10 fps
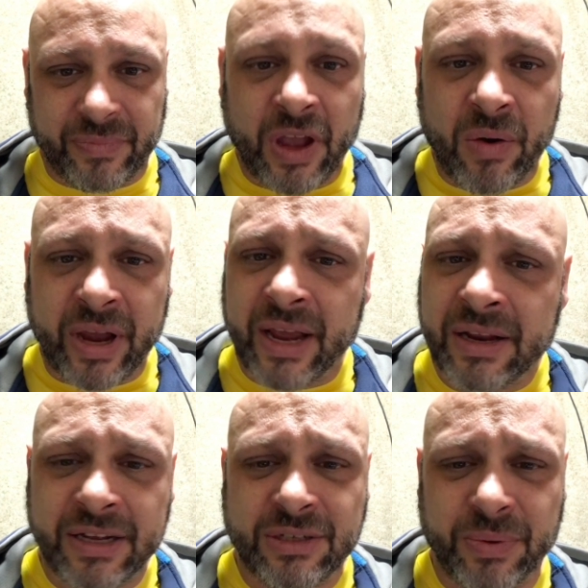Okay,
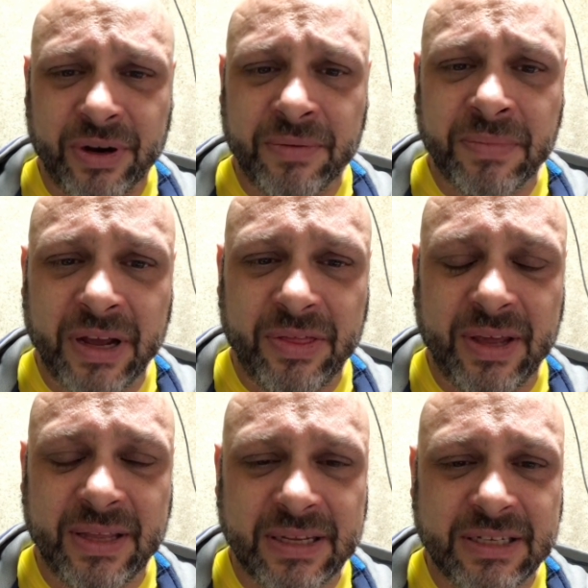it's weird. I
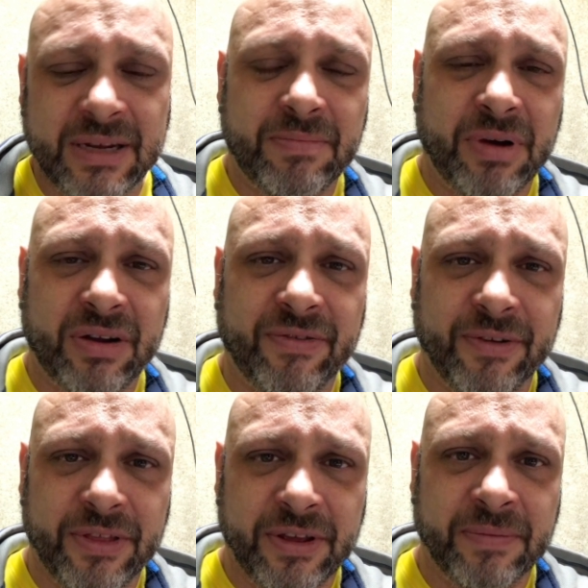think it's a bug
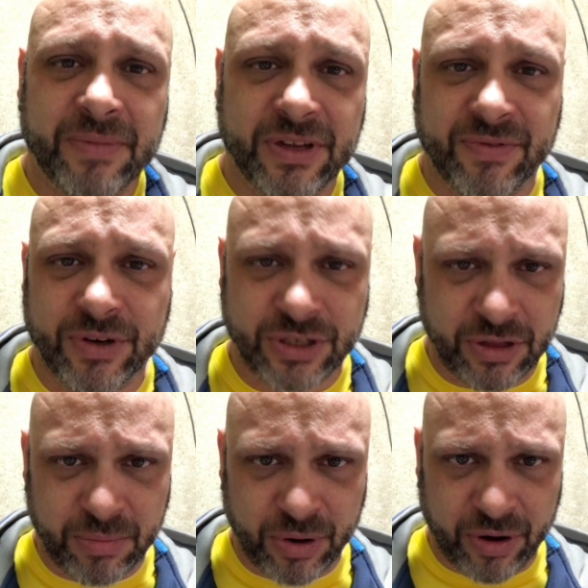for this version of
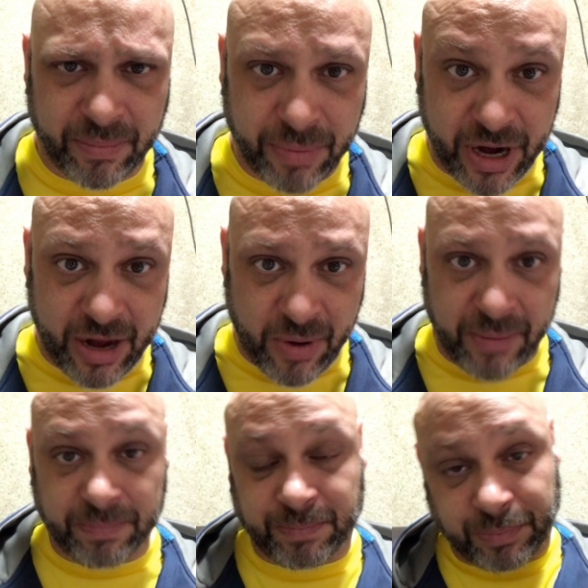the program. But
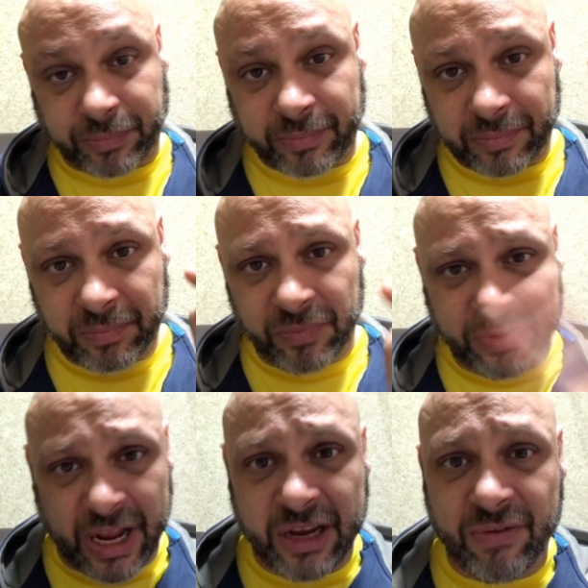anyway,
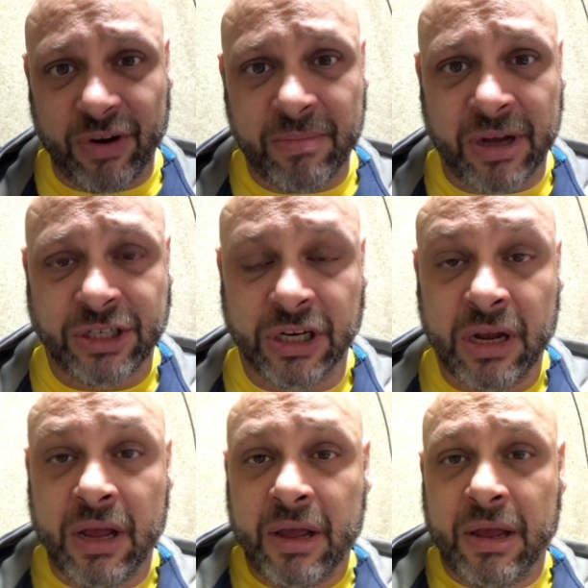thank you very much.
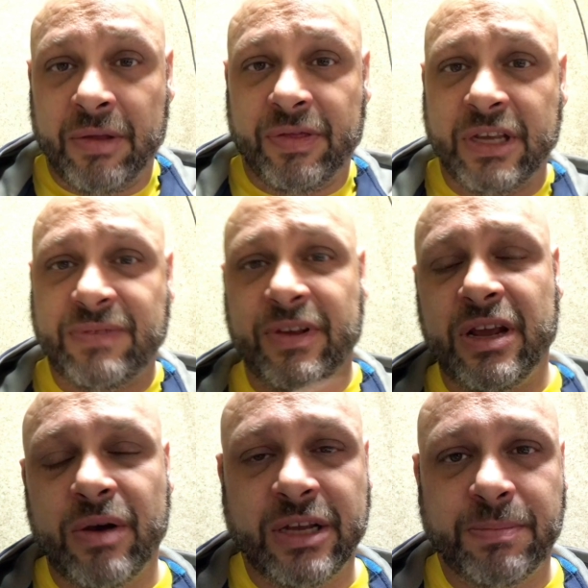This
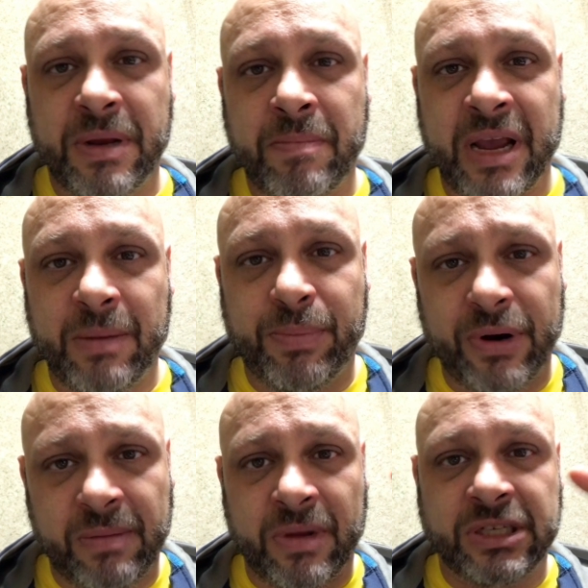video has been made
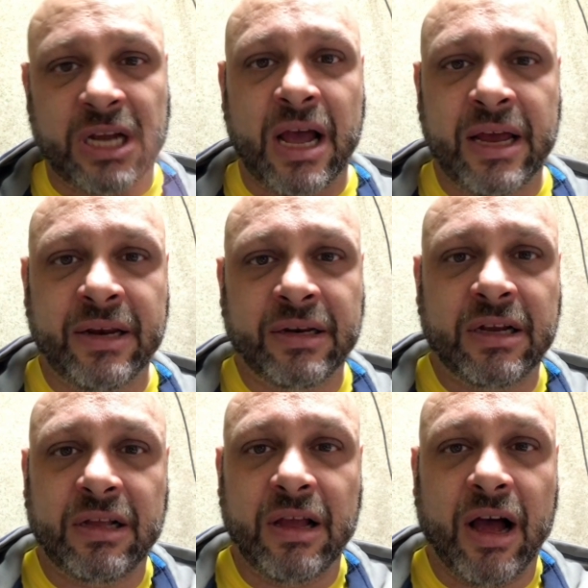pretty much on
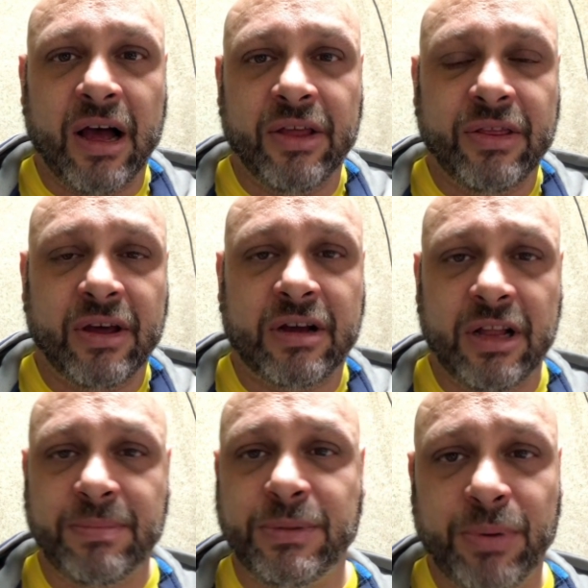the
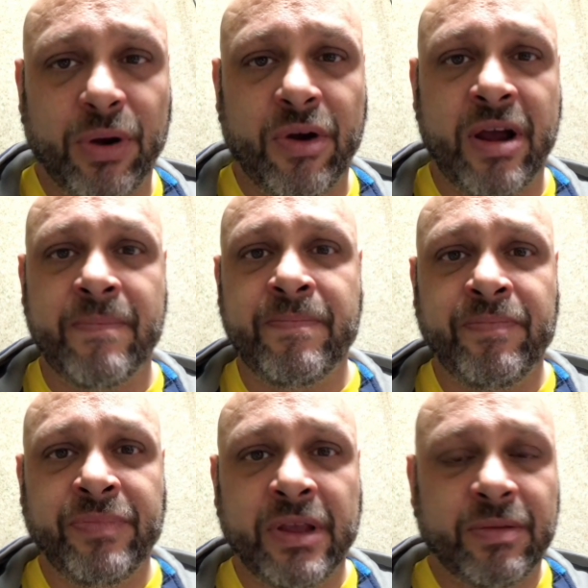Clips program,
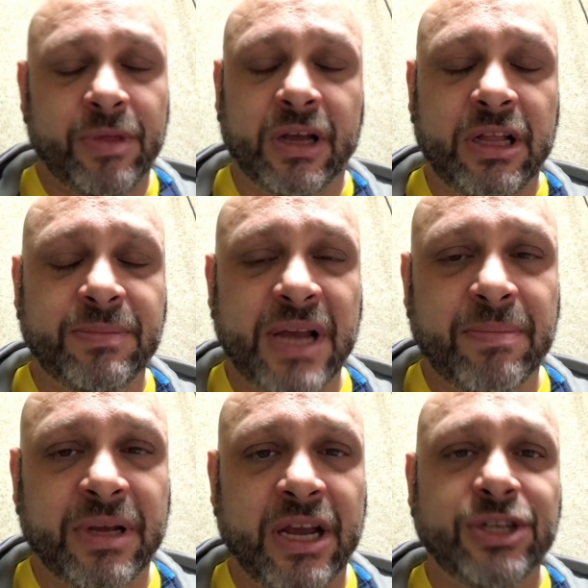the Clips
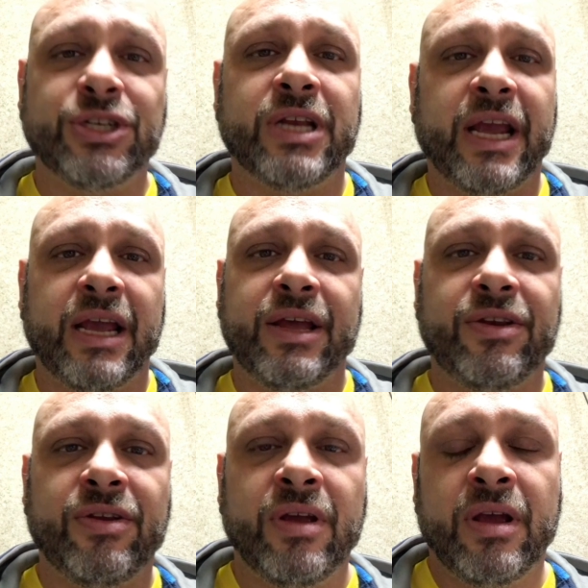application,
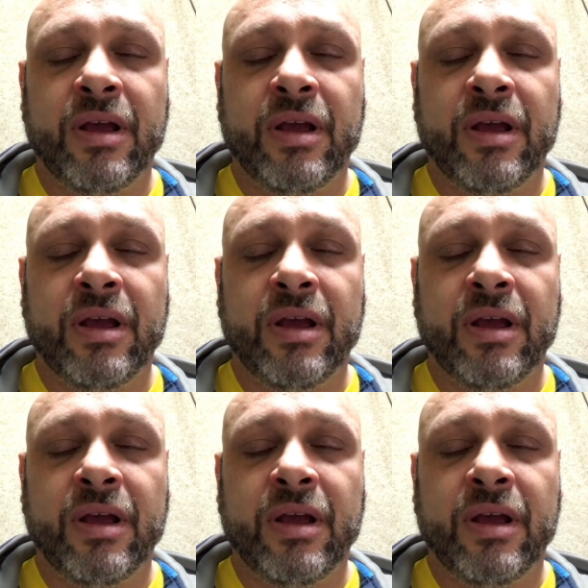and